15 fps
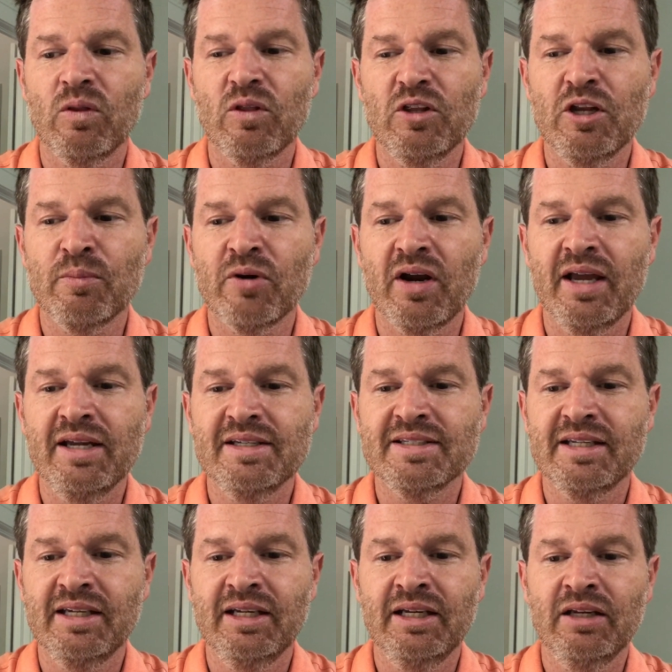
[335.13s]
Number
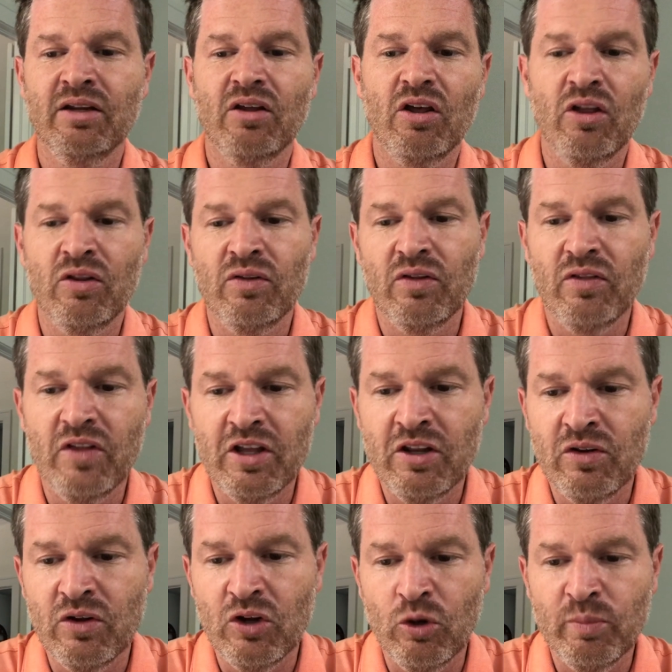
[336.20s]
18, and
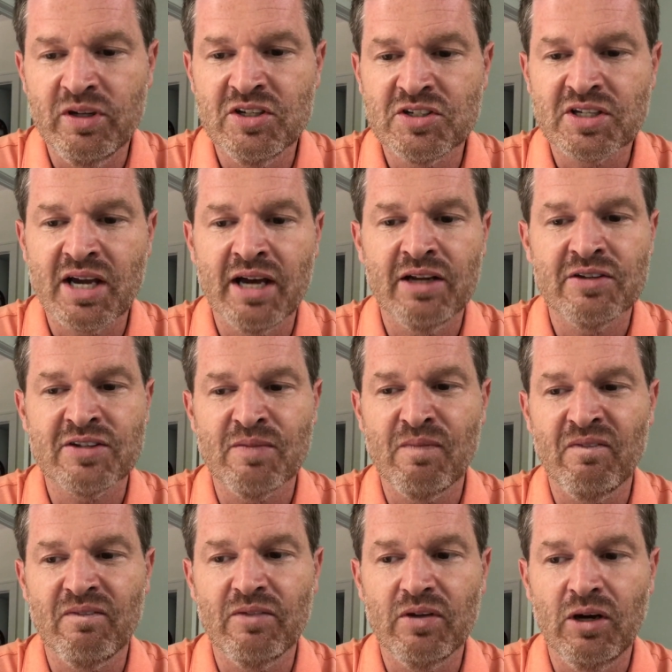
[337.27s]
then it'll be just kind of
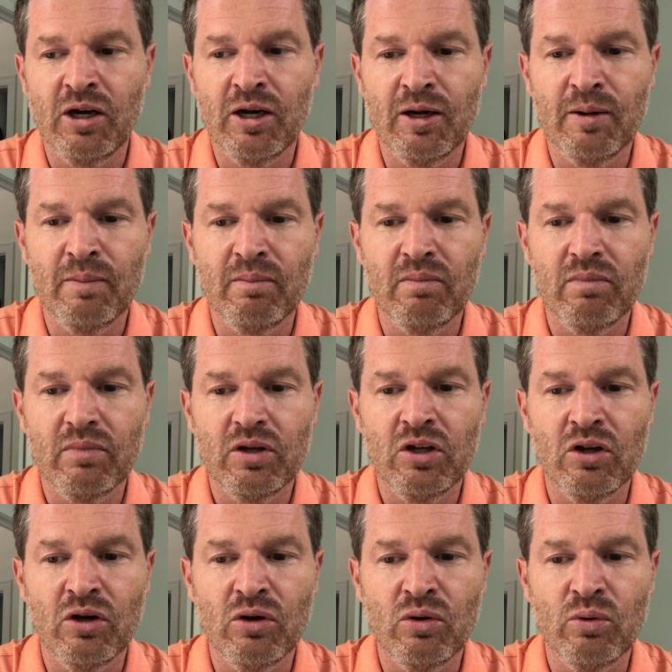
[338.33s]
some
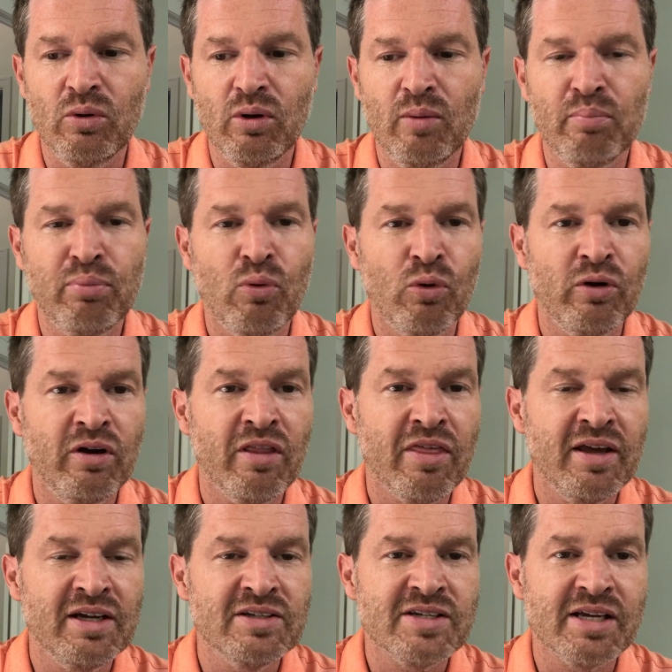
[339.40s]
important
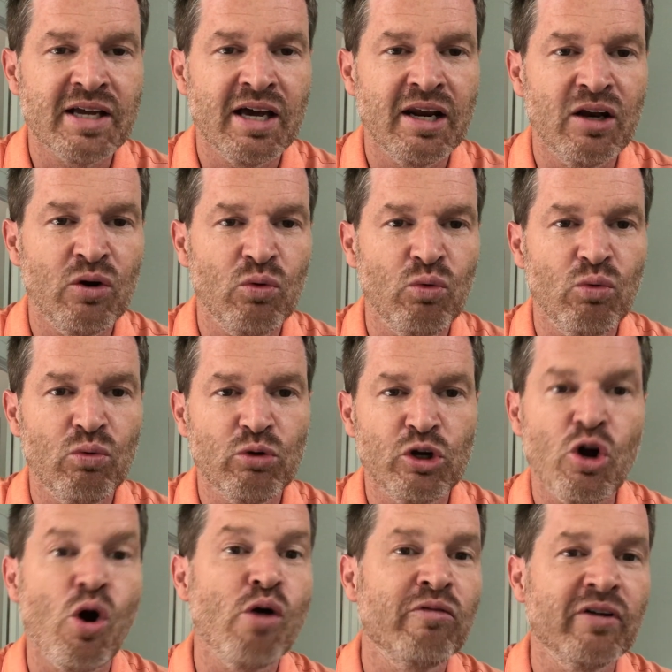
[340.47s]
things that kind of
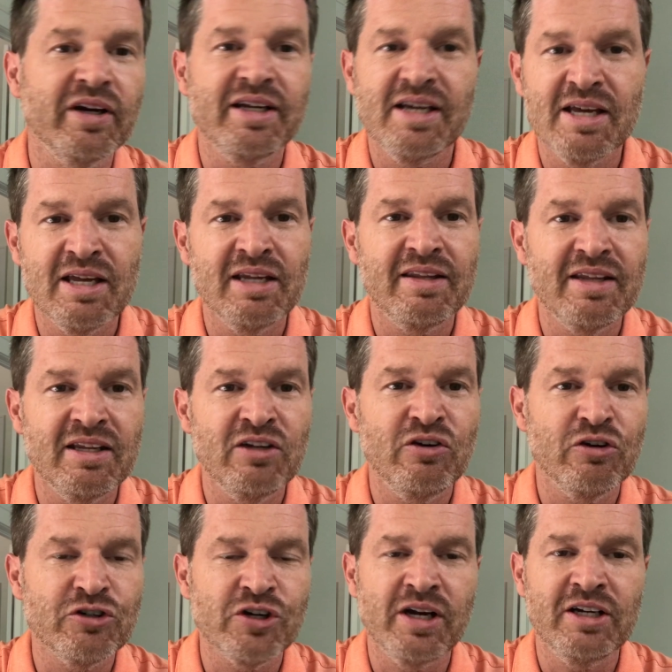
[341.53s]
go over again at the end of
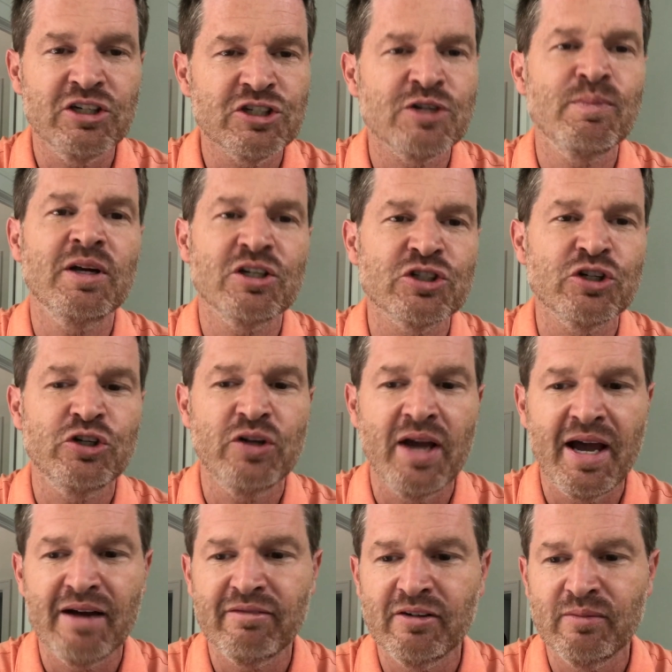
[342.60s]
your training, just to make sure you
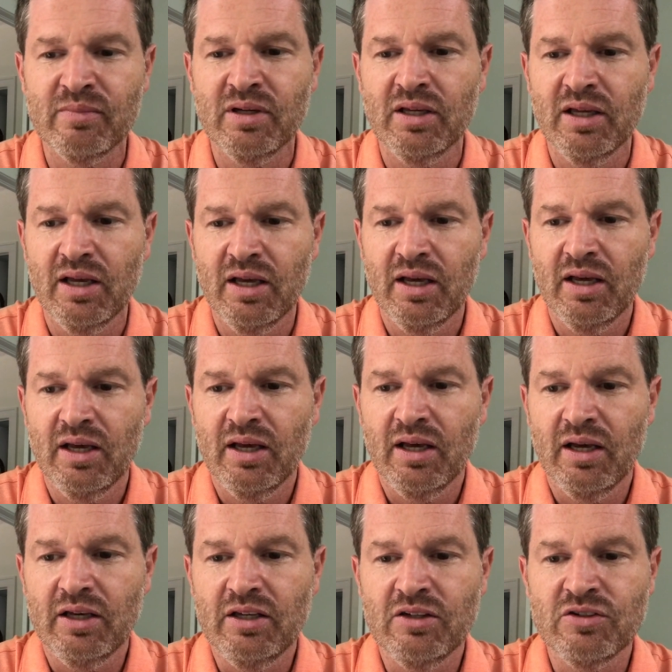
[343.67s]
have them.
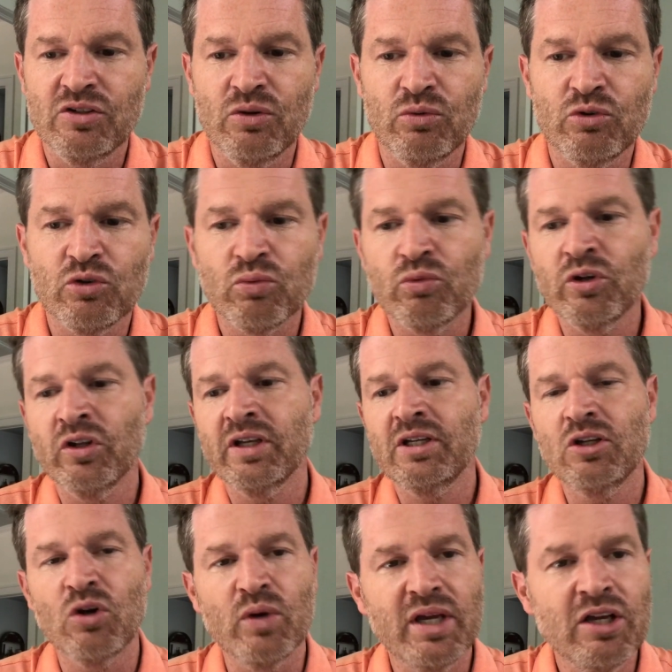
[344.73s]
Is to
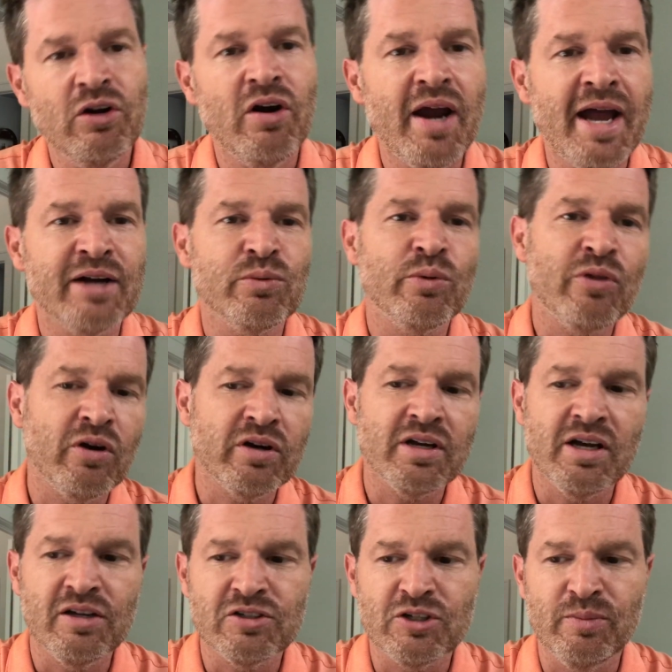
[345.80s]
really interact with our
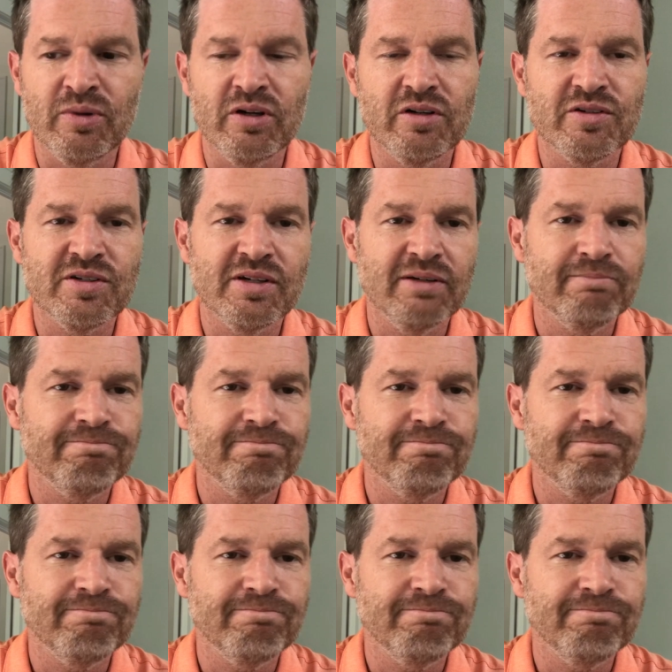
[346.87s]
customers.